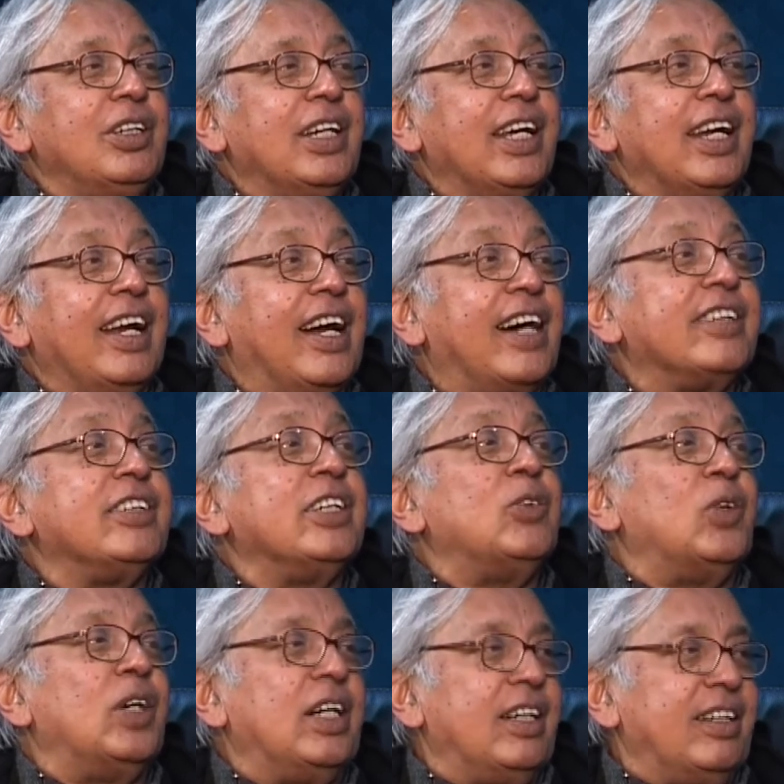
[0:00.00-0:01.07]
a larger
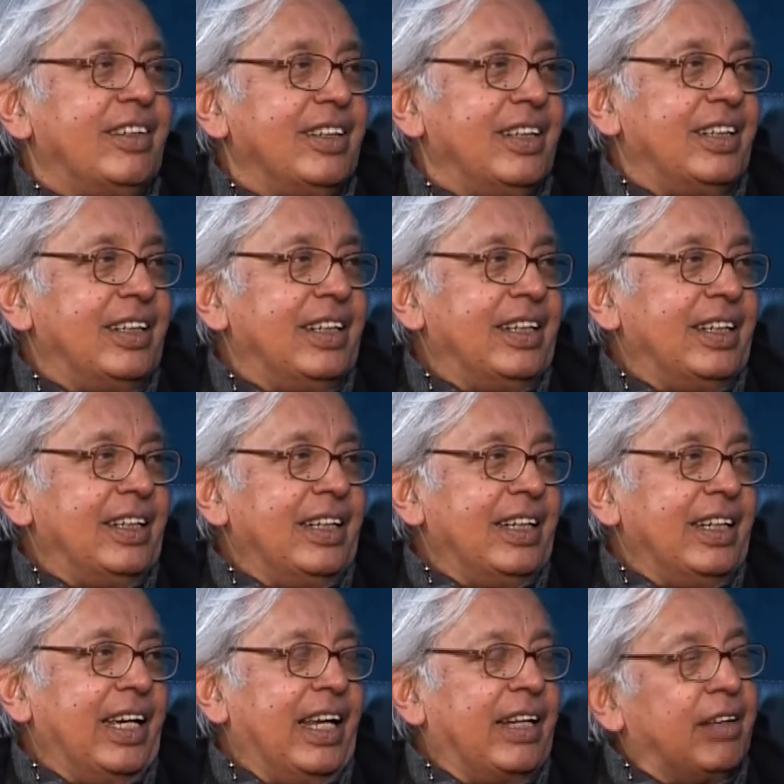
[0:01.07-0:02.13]
world.
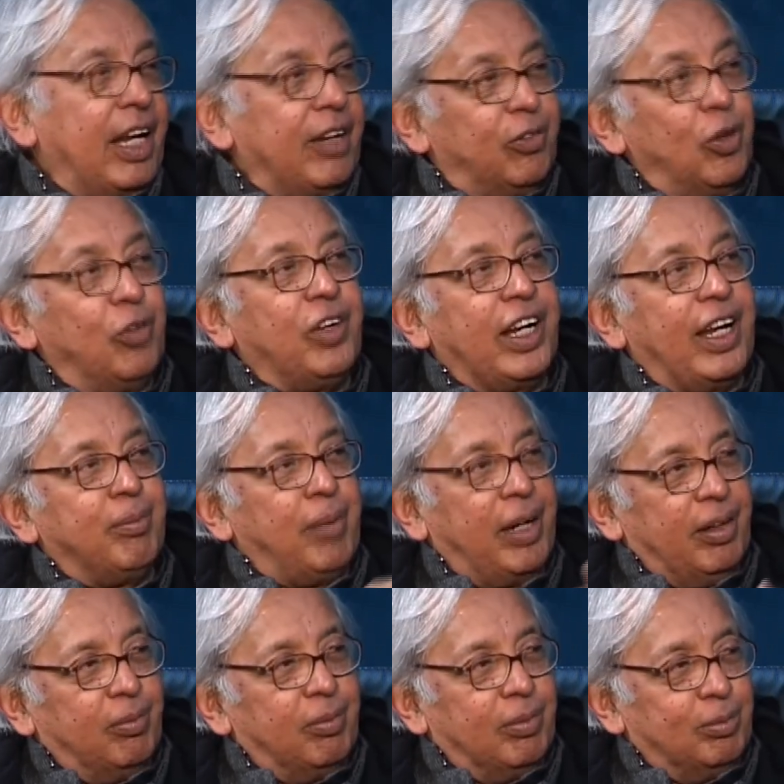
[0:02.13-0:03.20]
And therefore when I
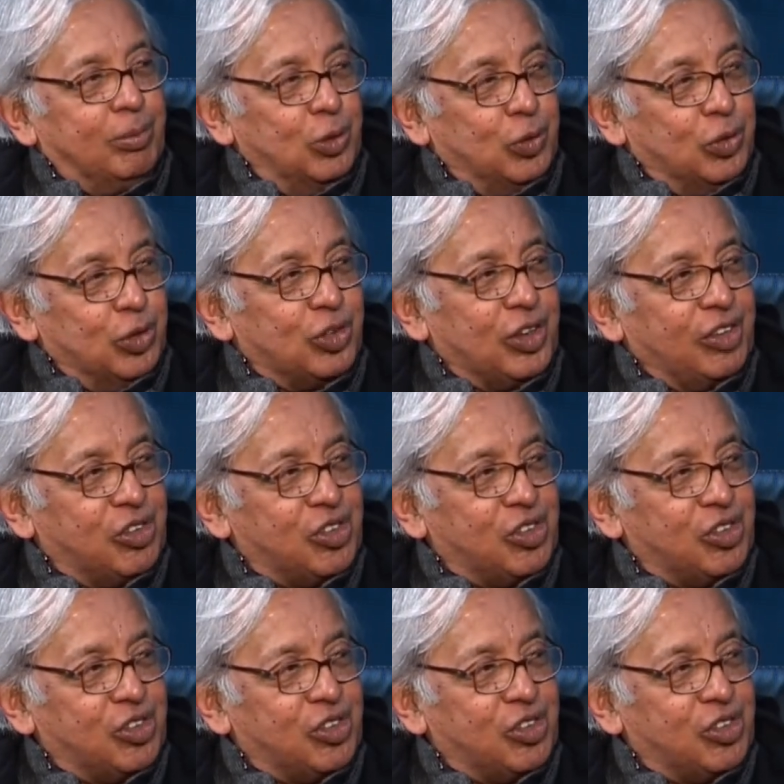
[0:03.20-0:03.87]
moved to St.